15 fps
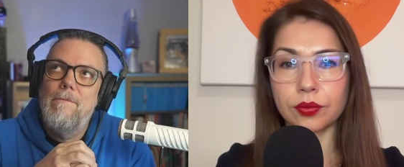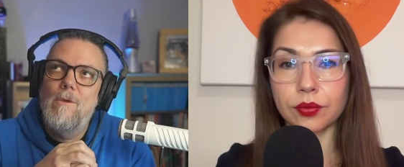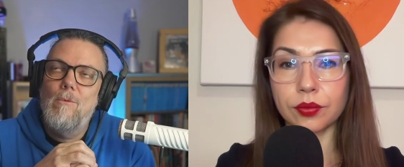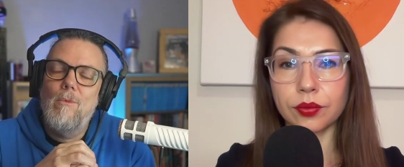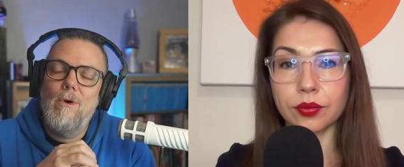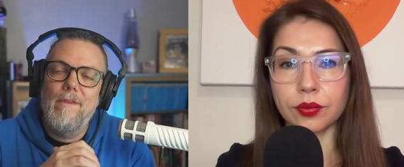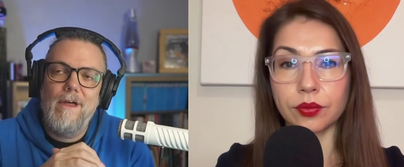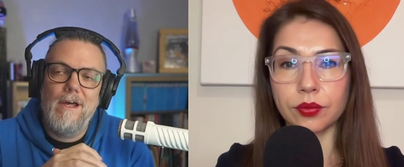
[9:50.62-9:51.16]

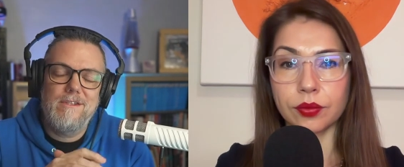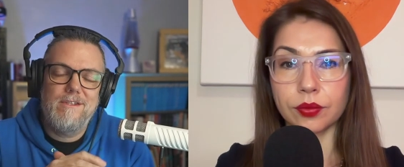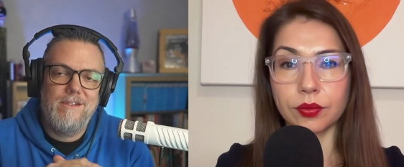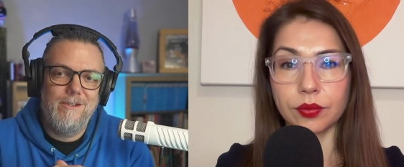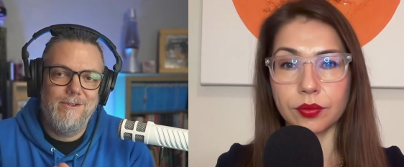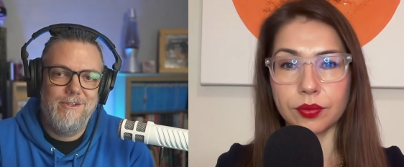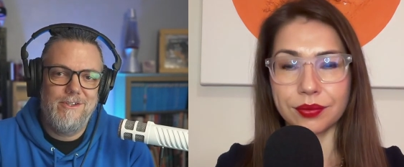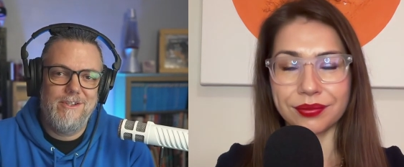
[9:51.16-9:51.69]
Speaker 1: well, that
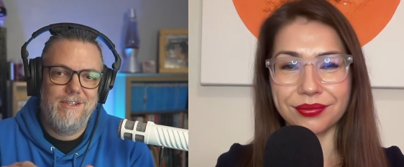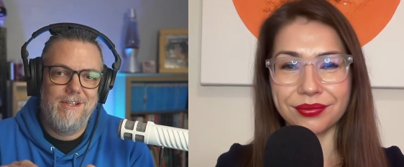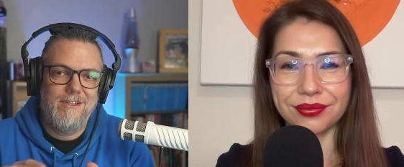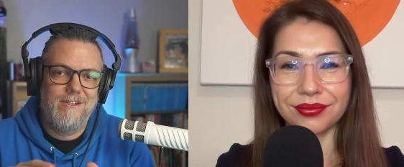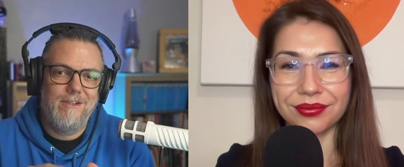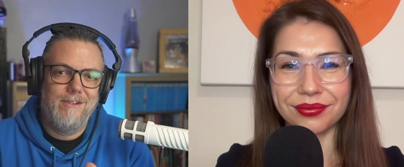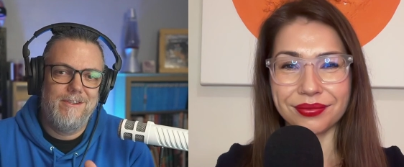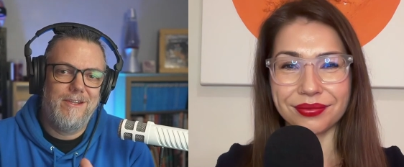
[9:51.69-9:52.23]
steers us.
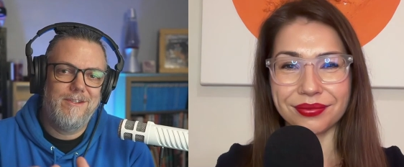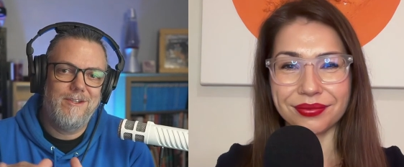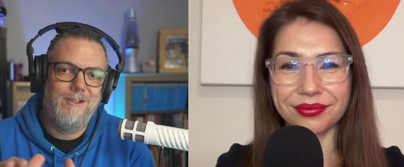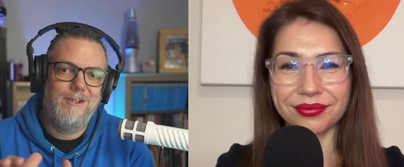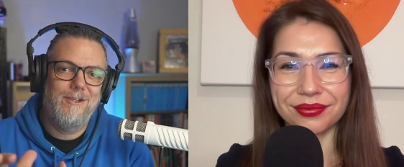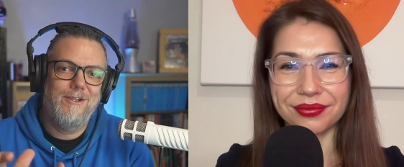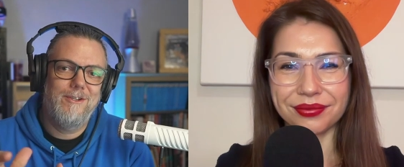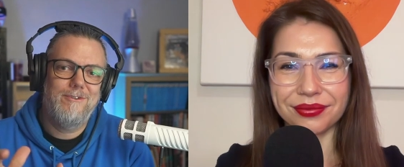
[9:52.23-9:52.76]
That's a, that's a
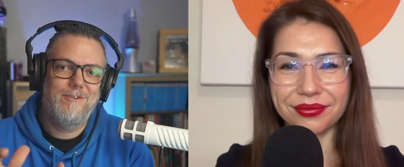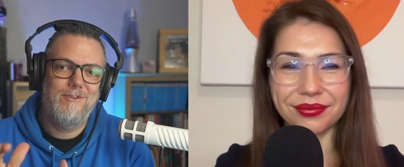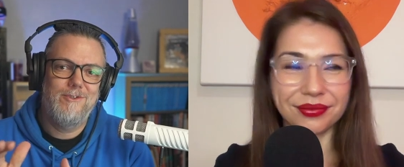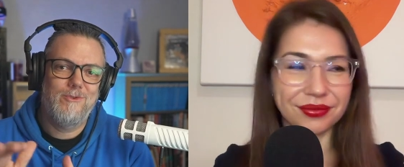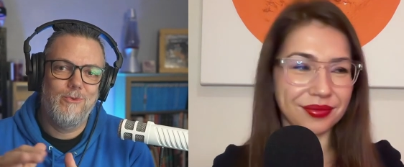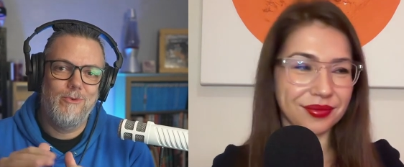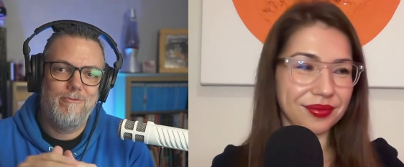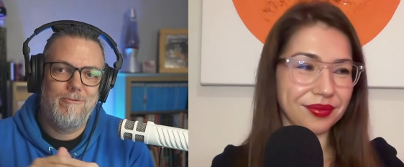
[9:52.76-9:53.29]
good
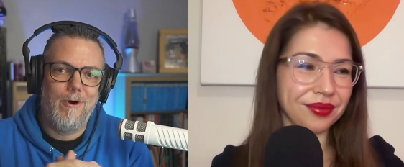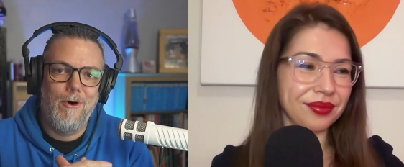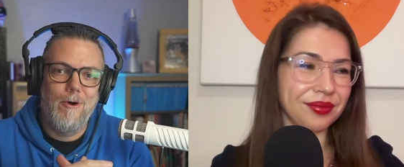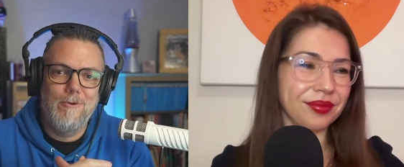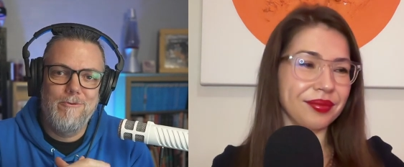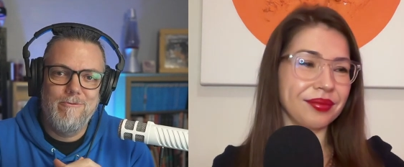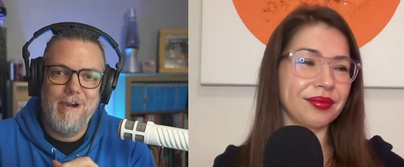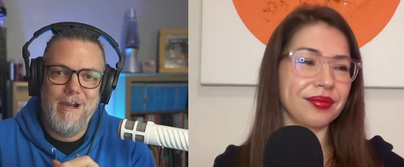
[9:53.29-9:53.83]
sort of
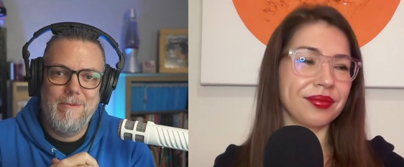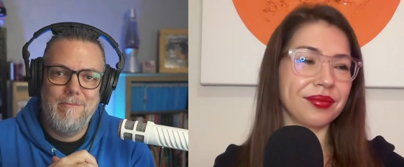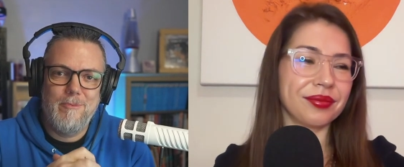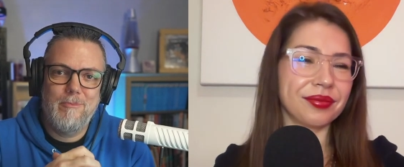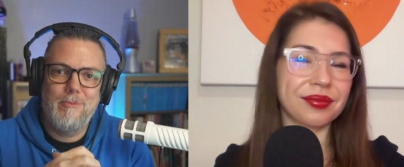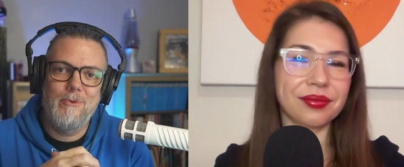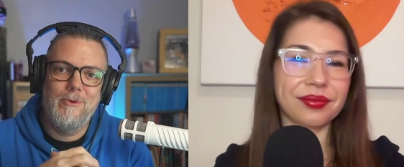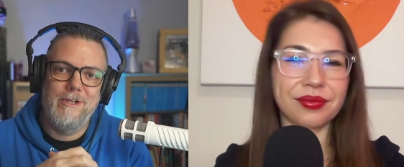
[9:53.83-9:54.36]
on-ramp
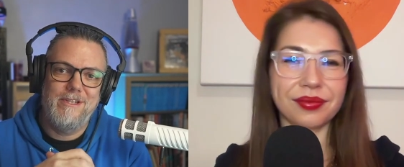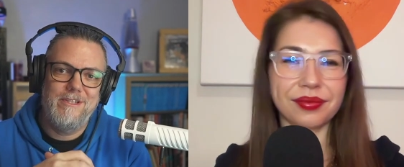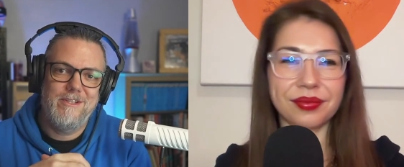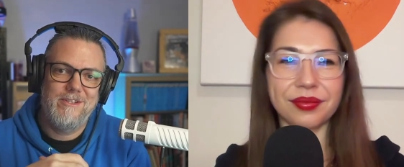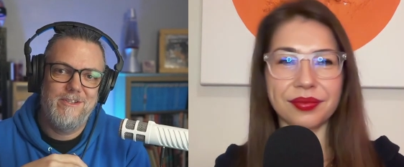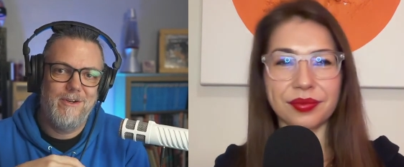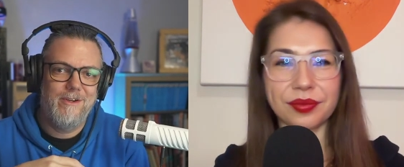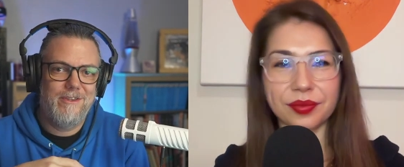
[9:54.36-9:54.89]
point
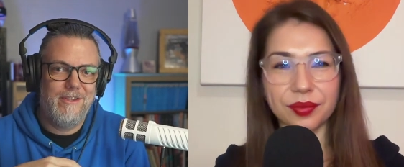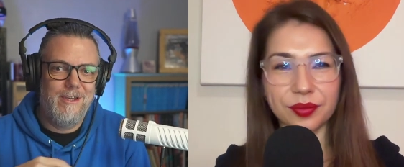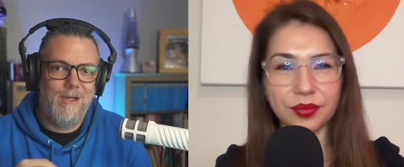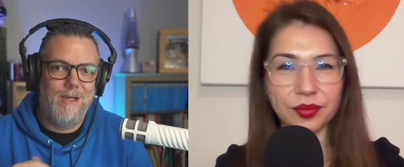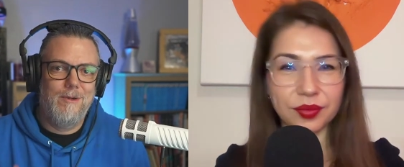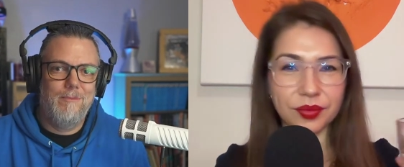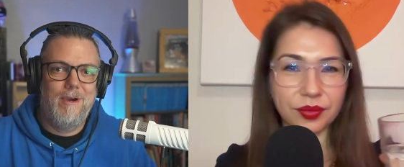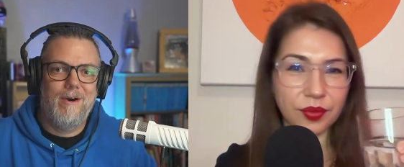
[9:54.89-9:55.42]
to start
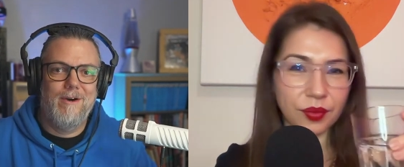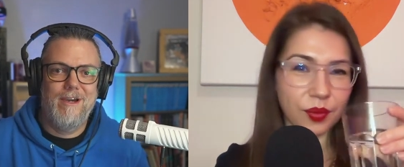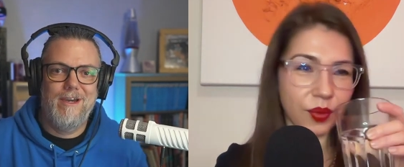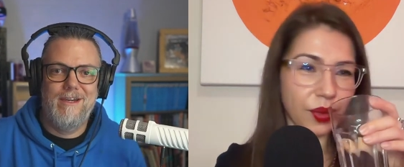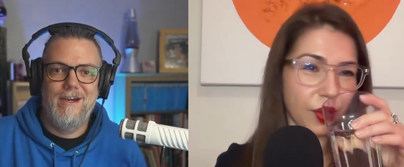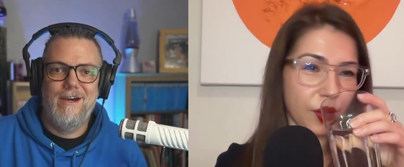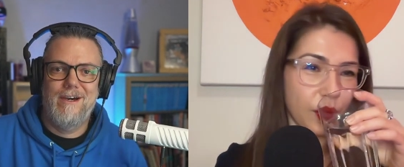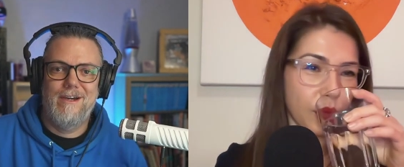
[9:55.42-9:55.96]
thinking about
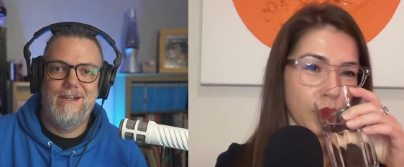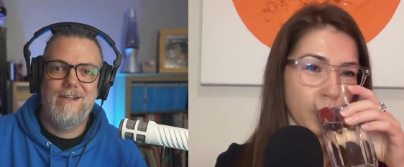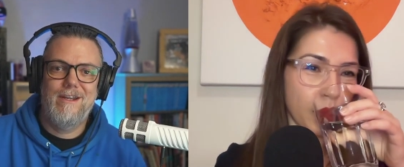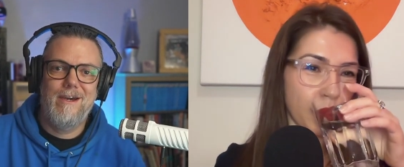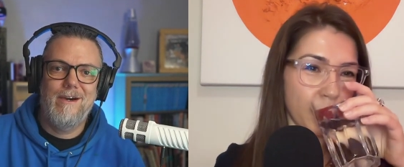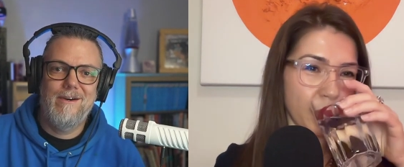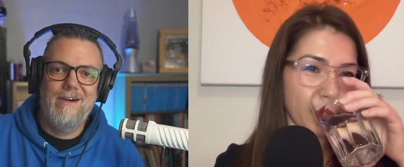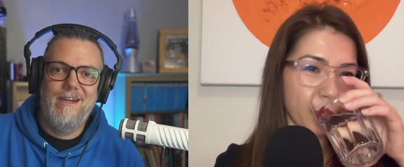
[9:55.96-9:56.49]
A I and
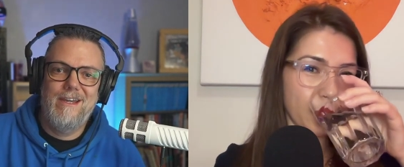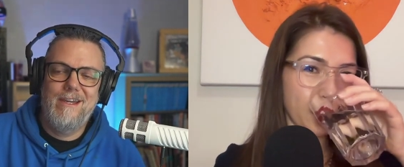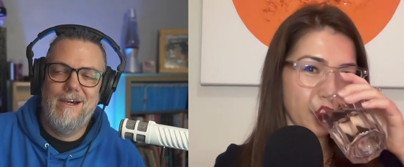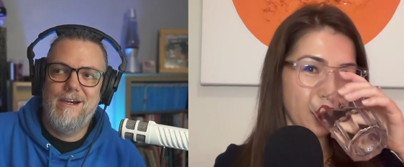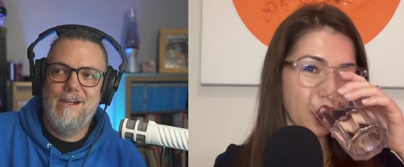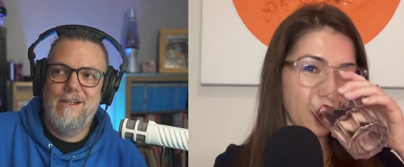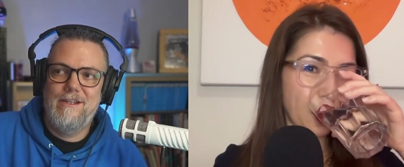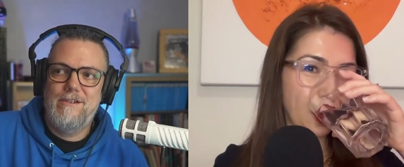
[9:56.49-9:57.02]
how A
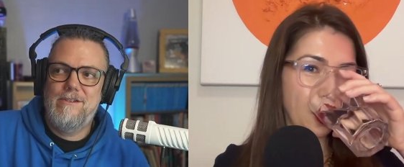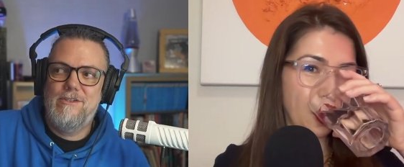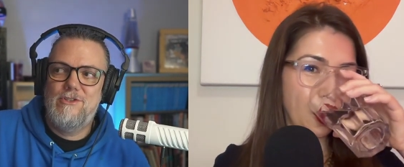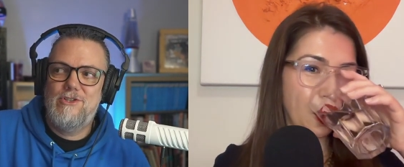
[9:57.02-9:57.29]
I